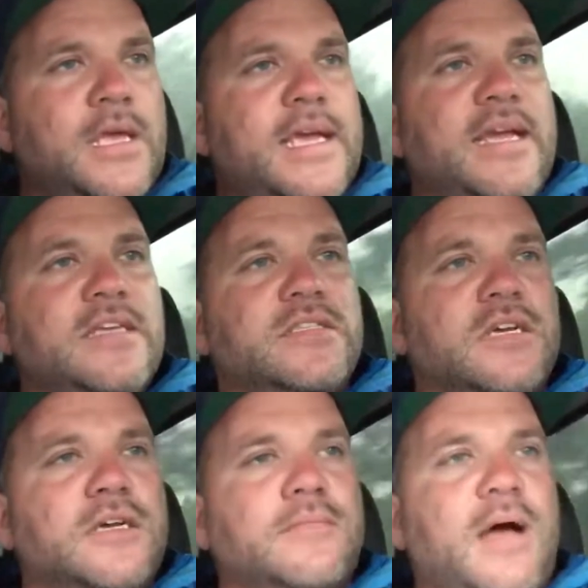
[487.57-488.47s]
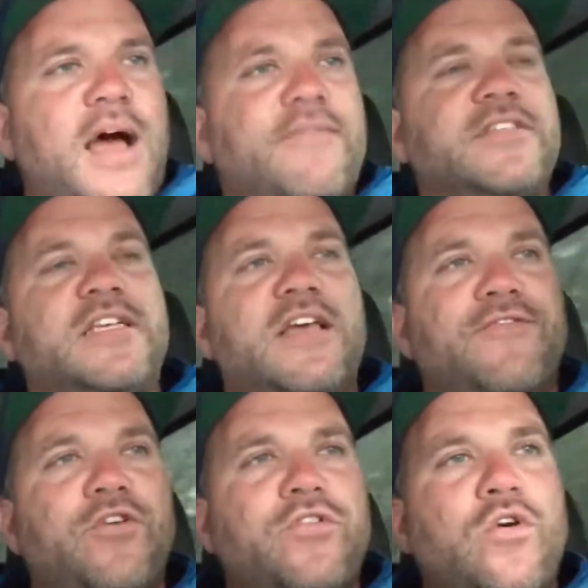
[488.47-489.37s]
is, obviously,
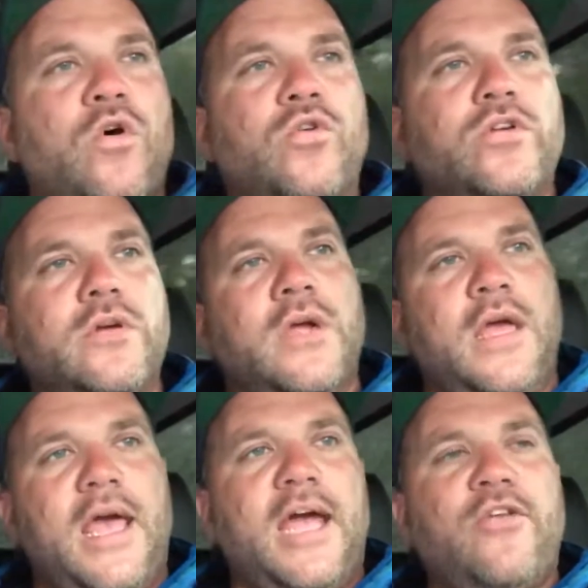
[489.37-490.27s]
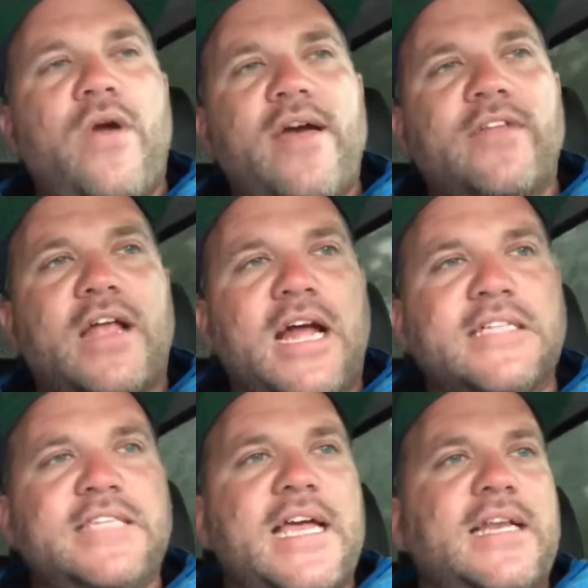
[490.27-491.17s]
if you're the owner and you have the
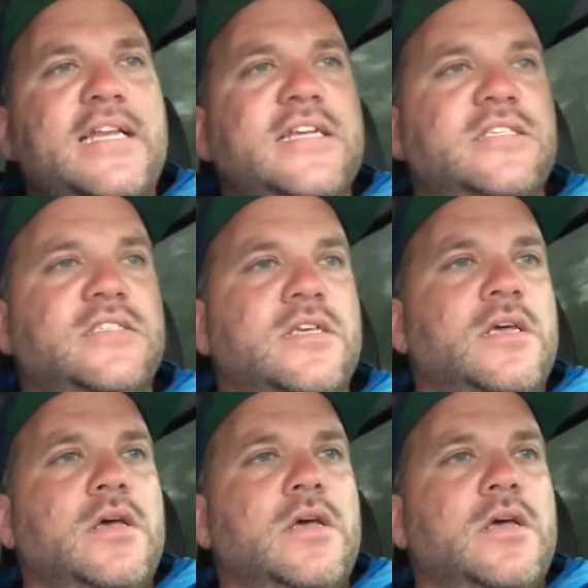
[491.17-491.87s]
contact list,